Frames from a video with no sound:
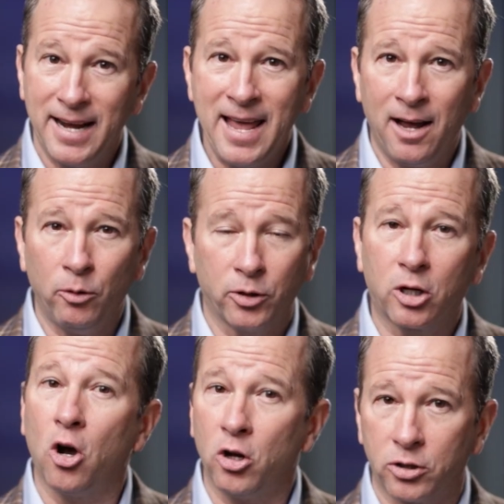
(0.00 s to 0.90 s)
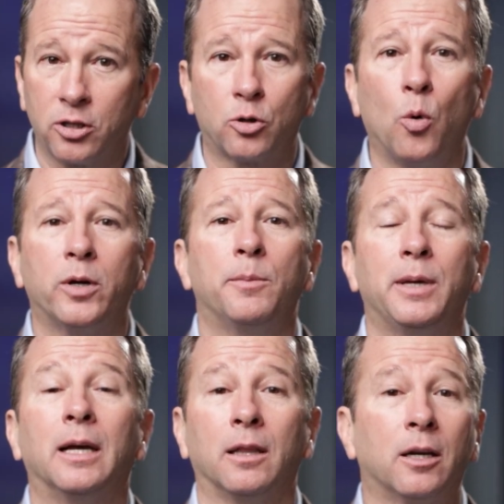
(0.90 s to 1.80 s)
now, the cost is going to
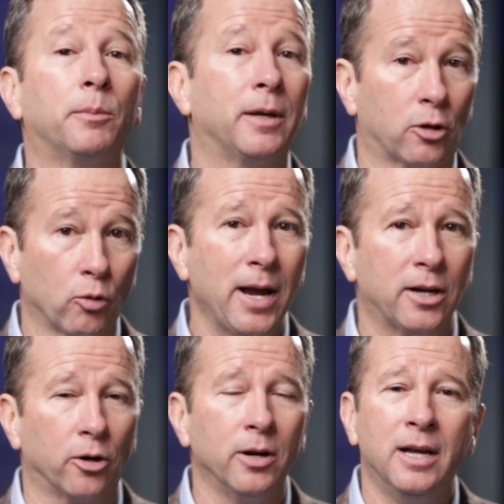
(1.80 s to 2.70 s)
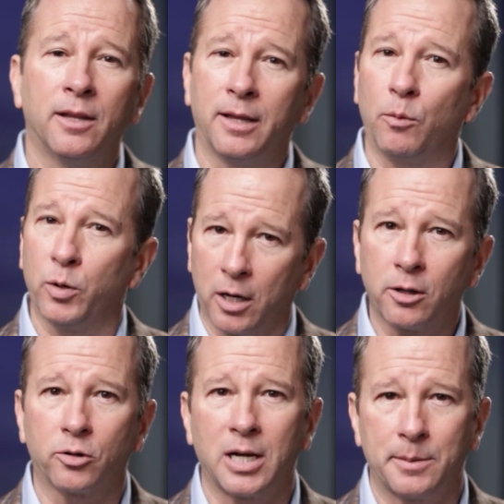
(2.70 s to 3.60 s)
be a little bit greater than with
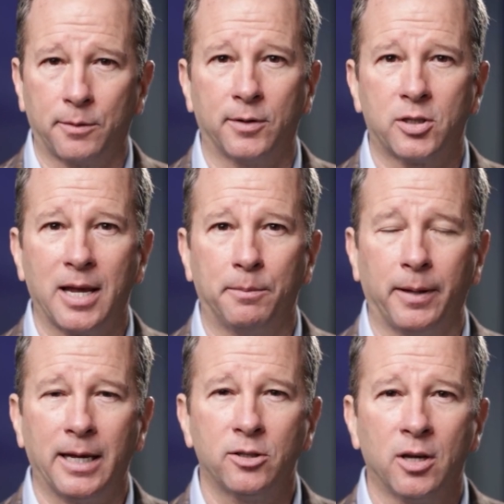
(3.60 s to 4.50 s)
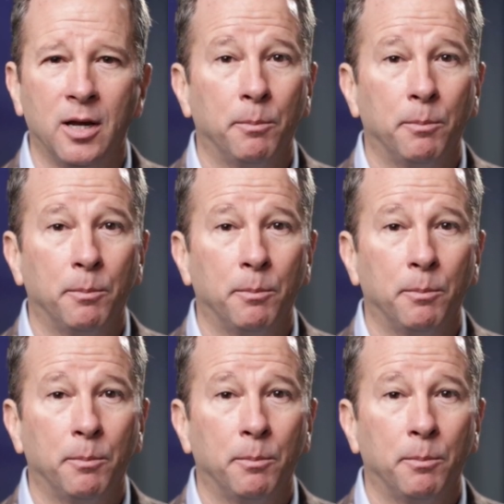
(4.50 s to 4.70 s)
other types of estate plans,